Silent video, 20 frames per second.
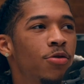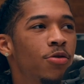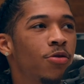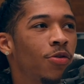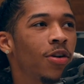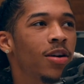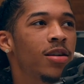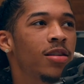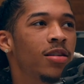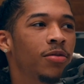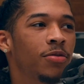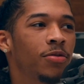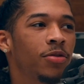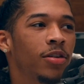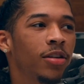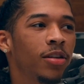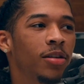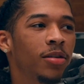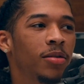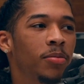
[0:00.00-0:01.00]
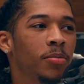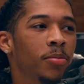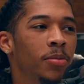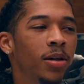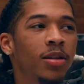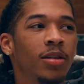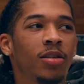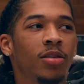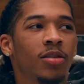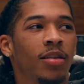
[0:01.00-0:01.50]
crazy feeling
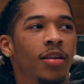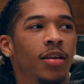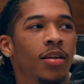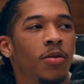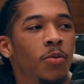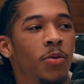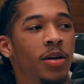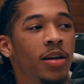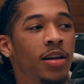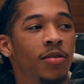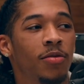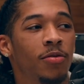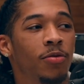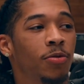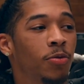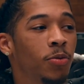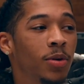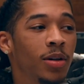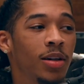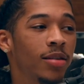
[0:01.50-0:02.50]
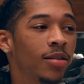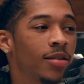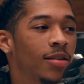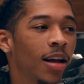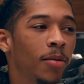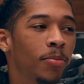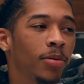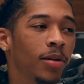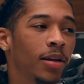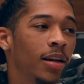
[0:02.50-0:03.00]
because we didn't we didn't
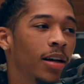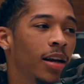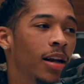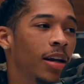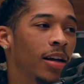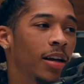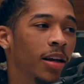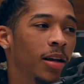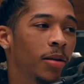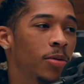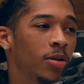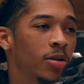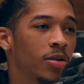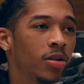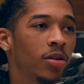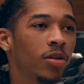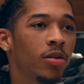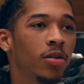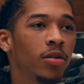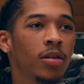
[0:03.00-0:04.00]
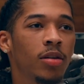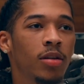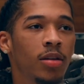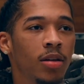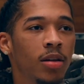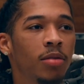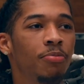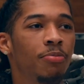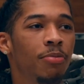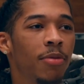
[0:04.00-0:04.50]
stop playing that game until
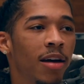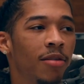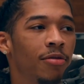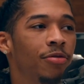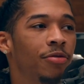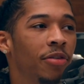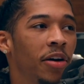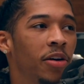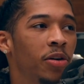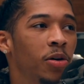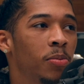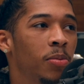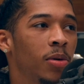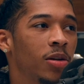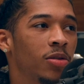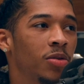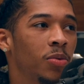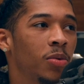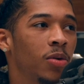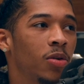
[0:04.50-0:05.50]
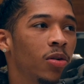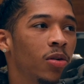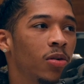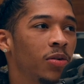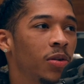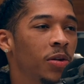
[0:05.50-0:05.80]
that final buzzer went off.